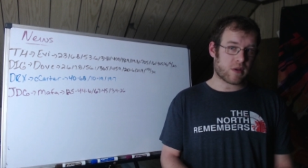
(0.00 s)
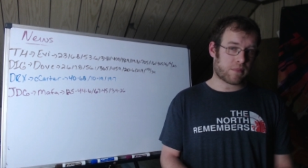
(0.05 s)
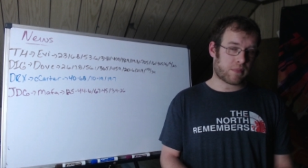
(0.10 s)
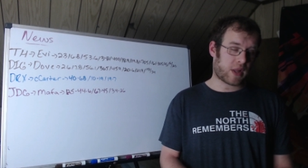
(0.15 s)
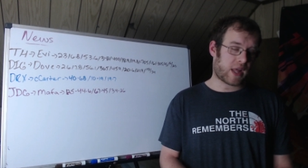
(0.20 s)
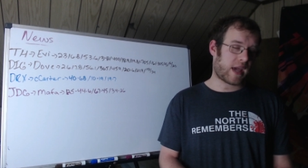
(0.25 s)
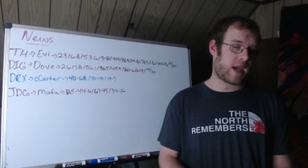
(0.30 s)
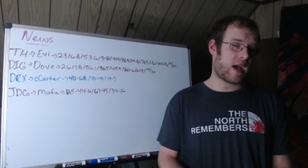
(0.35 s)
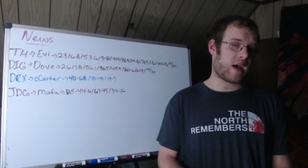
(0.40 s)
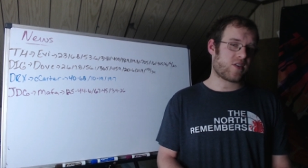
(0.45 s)
to
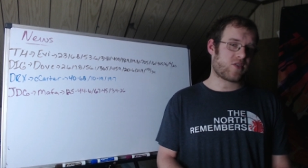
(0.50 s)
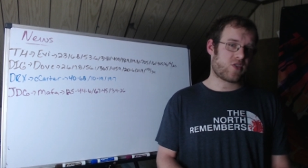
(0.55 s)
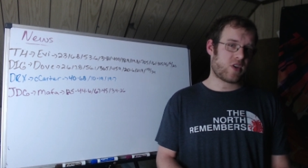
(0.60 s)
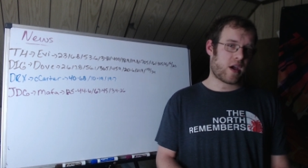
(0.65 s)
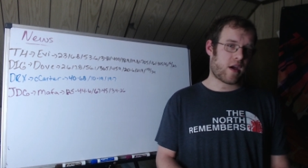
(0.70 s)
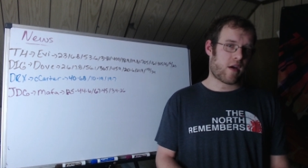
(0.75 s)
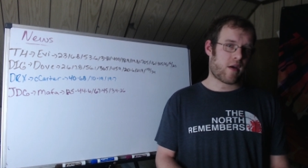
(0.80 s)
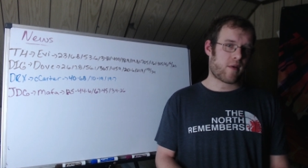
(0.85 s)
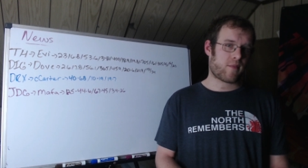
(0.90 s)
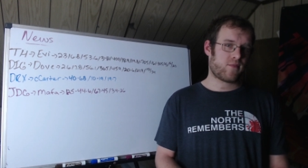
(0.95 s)
play
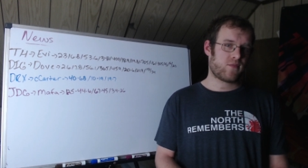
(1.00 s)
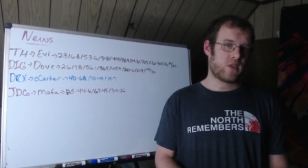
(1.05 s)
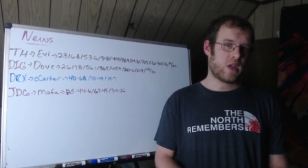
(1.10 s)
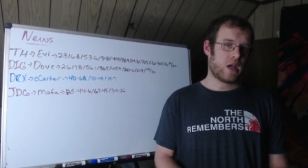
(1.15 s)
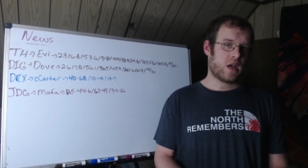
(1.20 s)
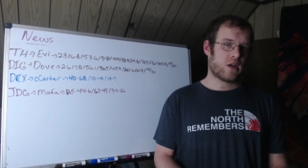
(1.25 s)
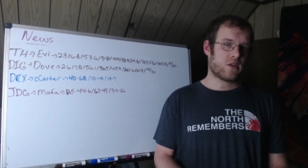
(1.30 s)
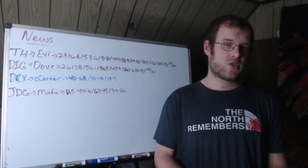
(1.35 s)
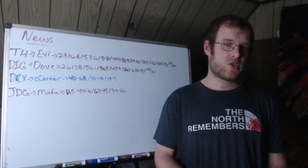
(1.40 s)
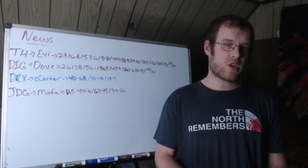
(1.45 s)
Azir.
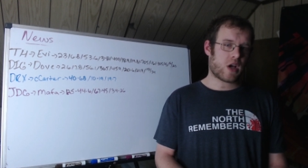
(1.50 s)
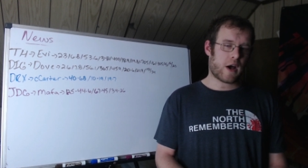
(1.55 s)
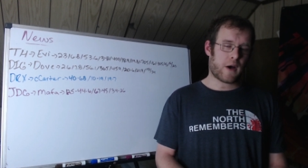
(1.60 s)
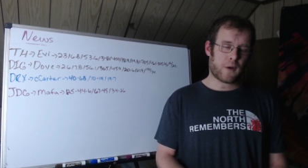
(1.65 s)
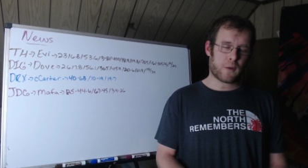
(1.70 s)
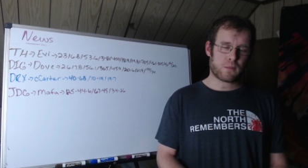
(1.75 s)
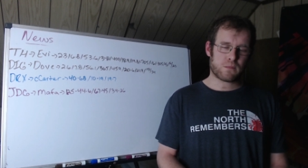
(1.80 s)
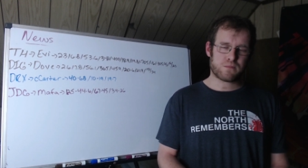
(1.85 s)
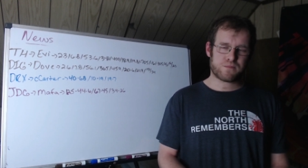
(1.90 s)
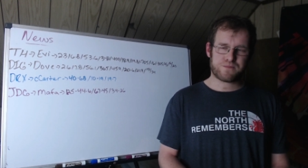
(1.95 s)

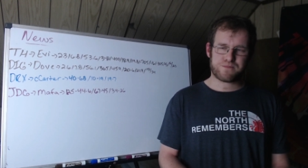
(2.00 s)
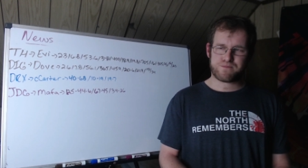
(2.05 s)
So,